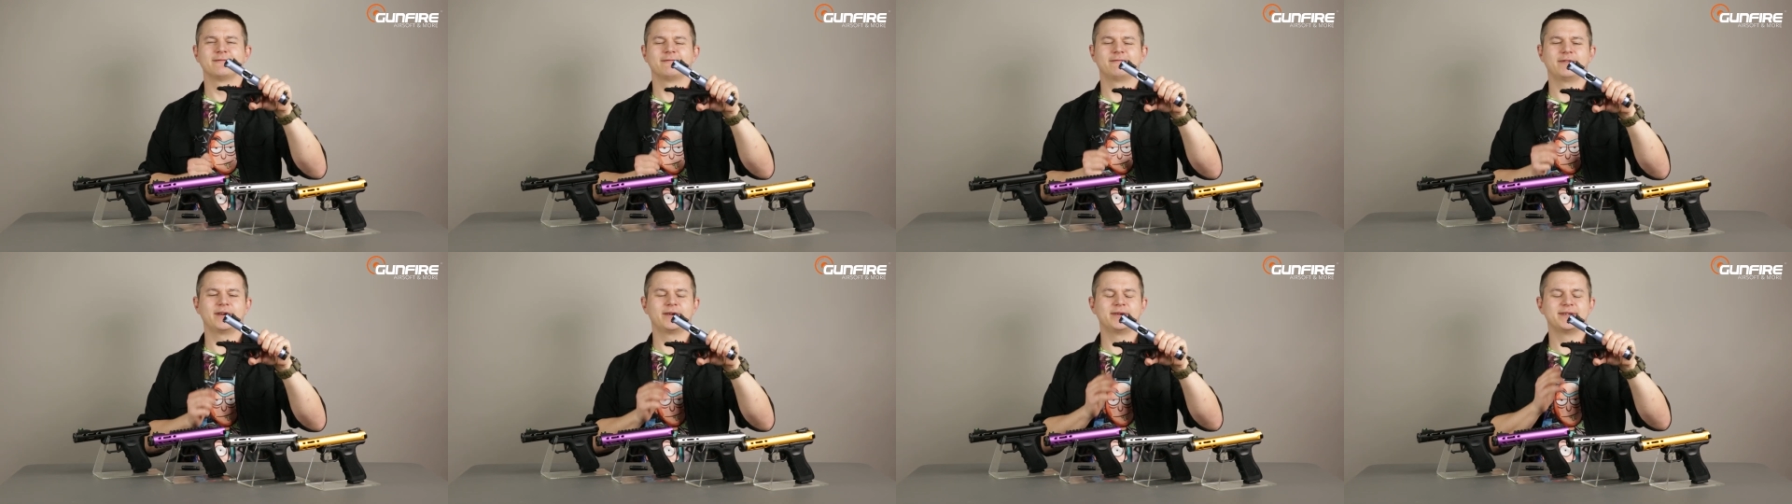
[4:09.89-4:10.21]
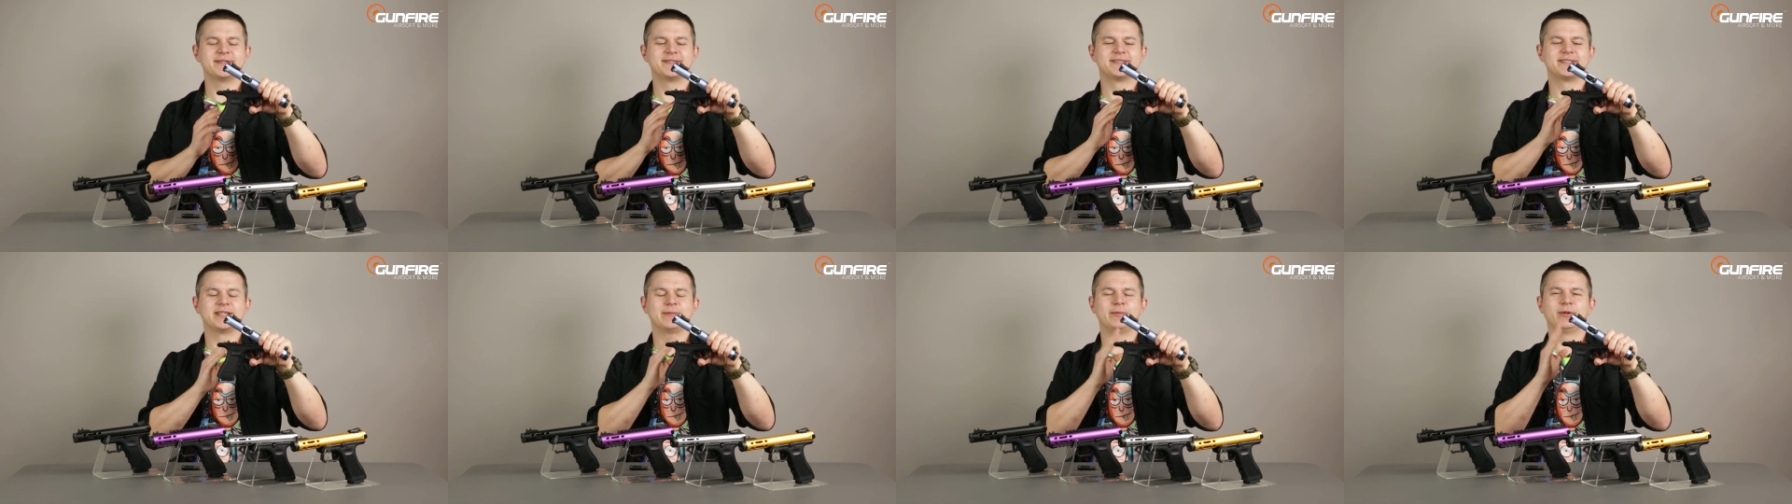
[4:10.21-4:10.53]
very
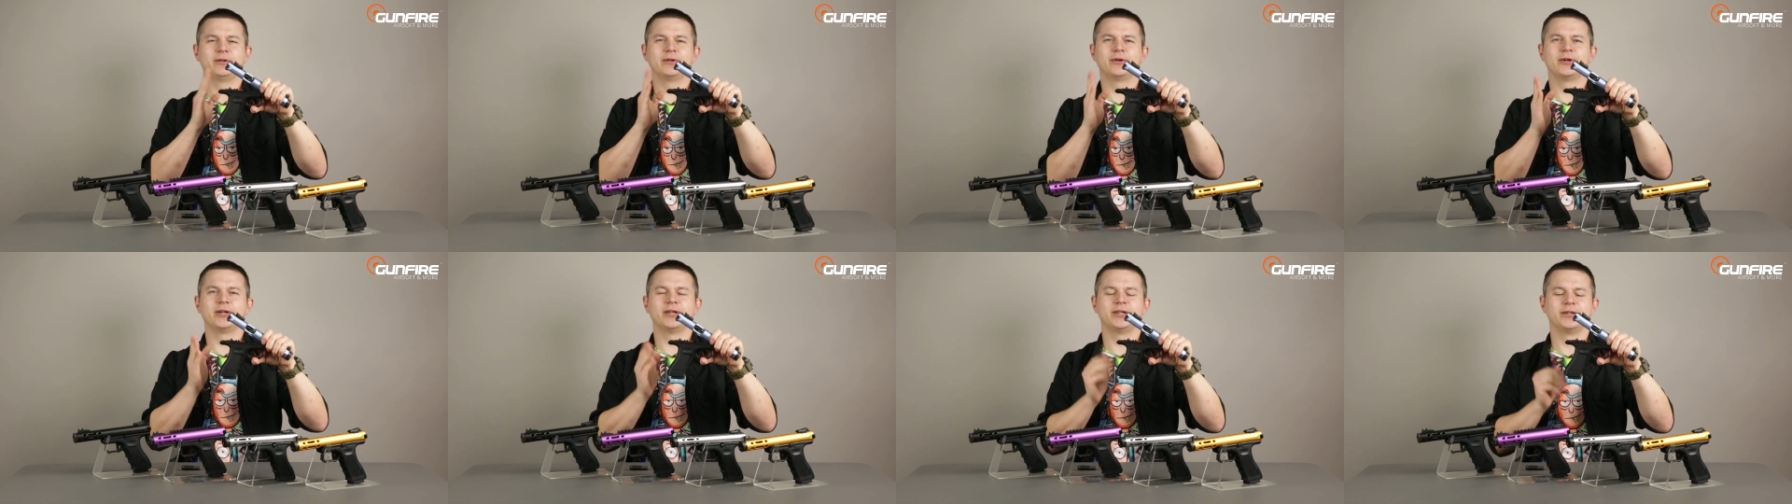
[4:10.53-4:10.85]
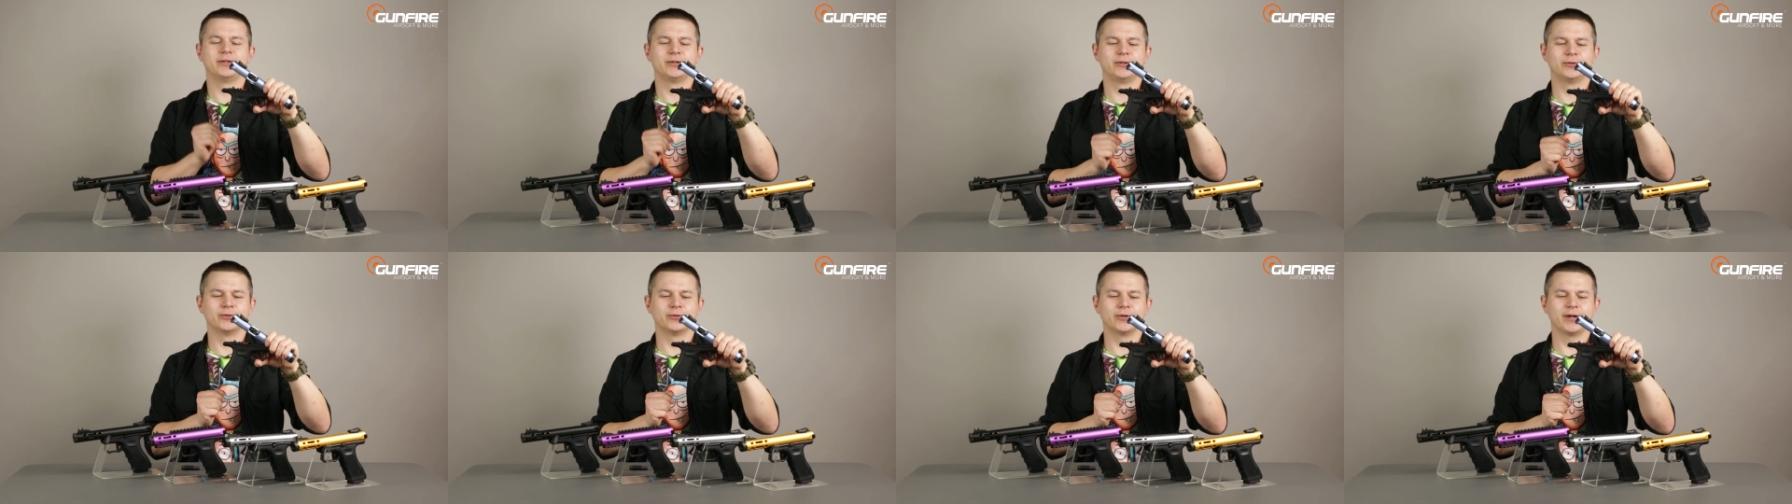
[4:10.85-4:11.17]
similarly
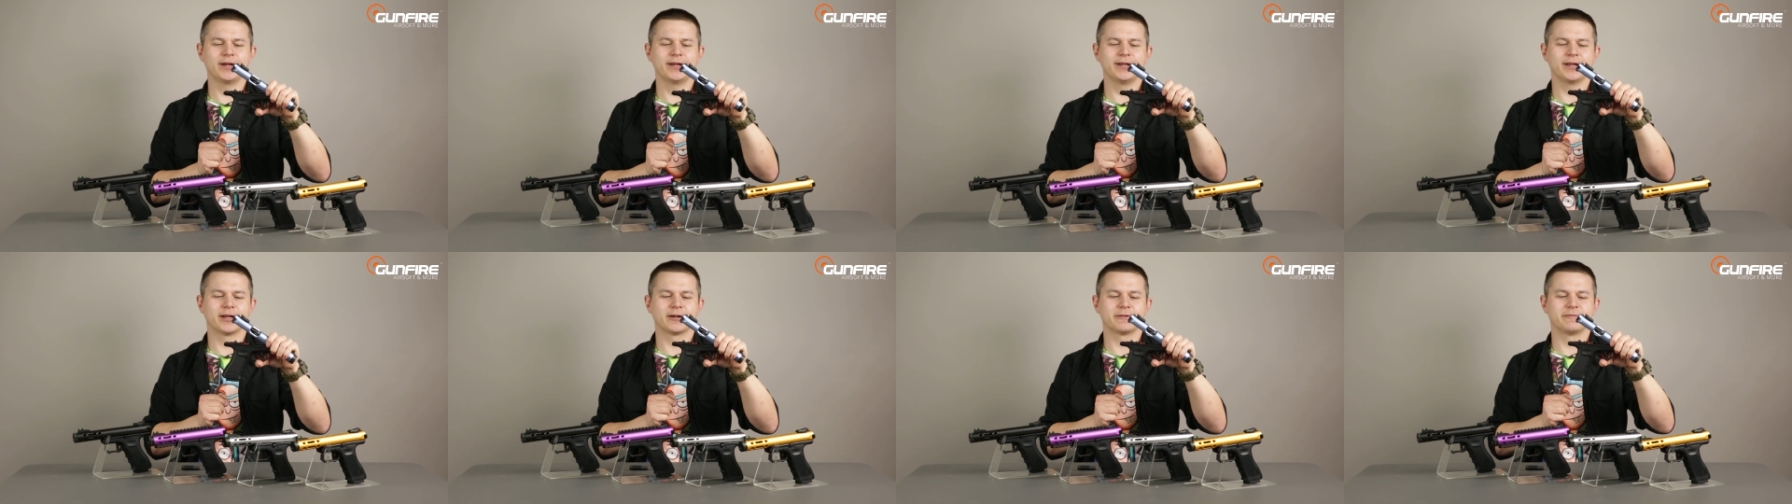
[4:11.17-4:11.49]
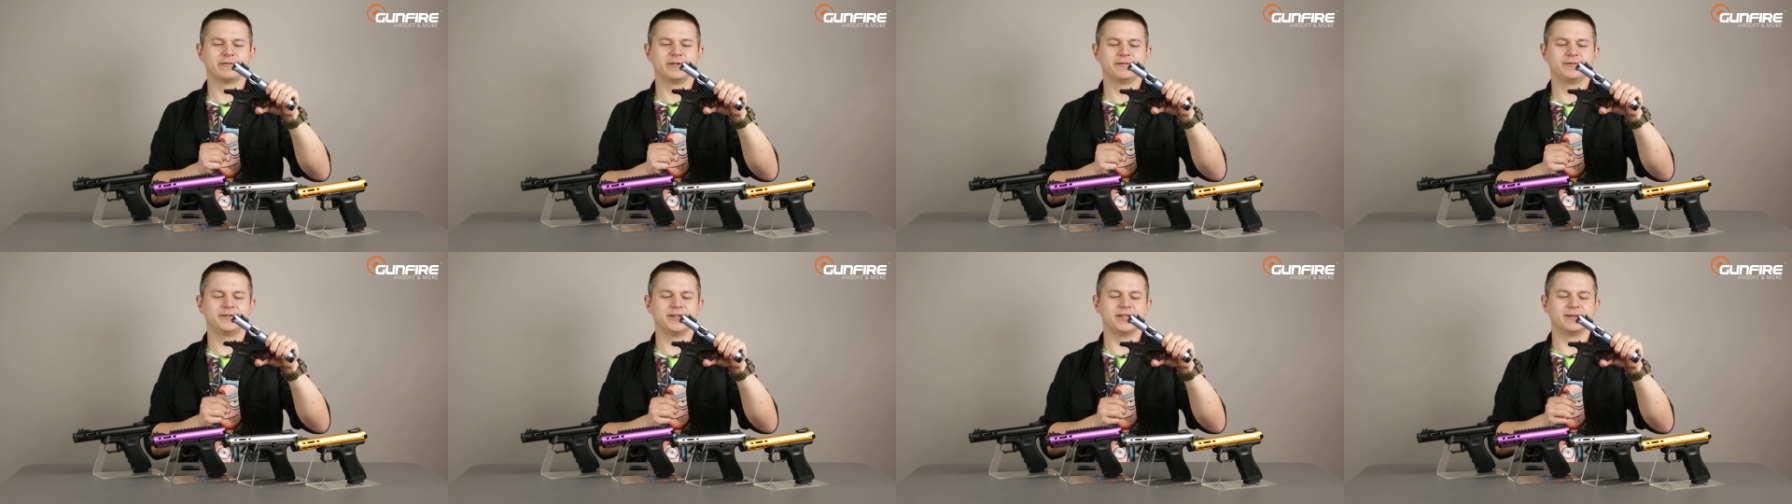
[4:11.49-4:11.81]
to A R
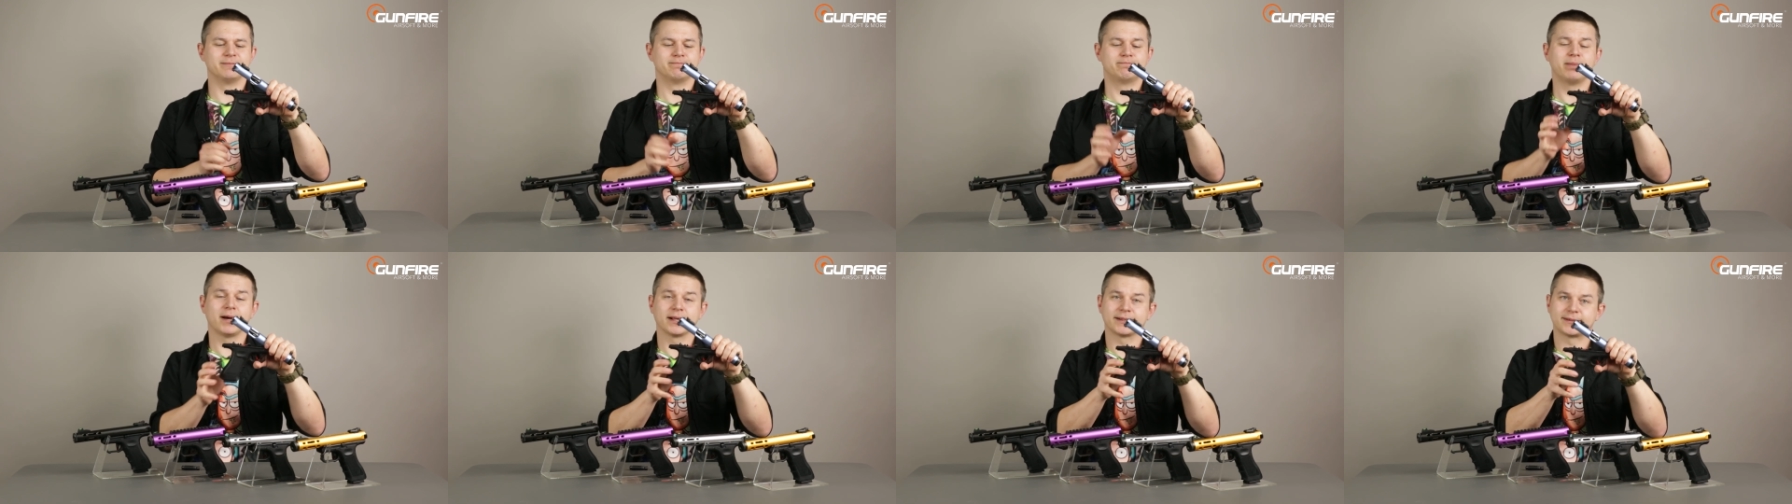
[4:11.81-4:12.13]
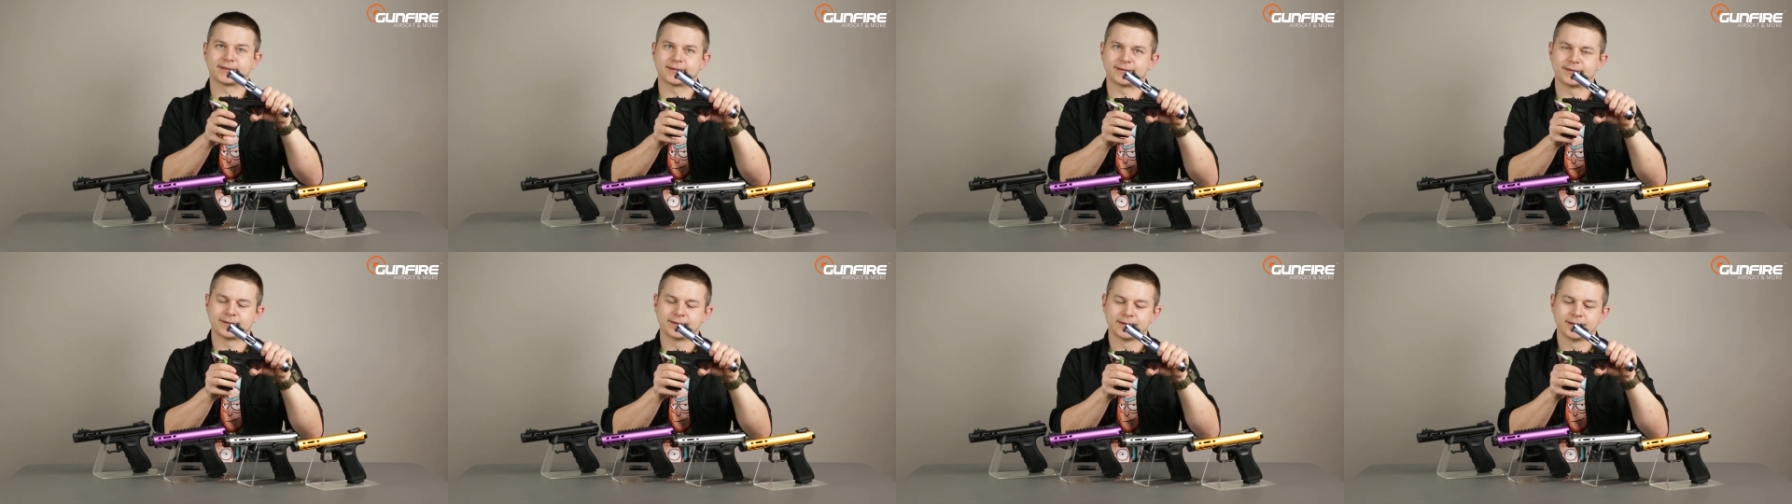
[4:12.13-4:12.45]
fifteen.
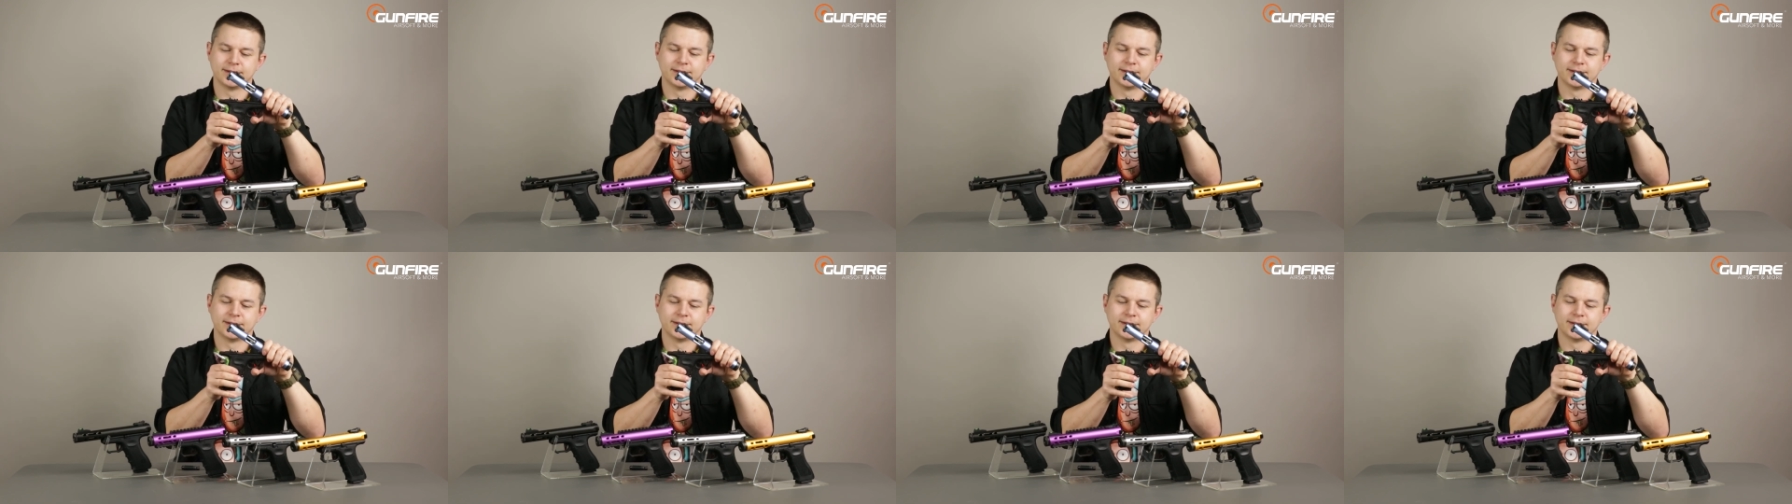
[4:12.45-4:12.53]
But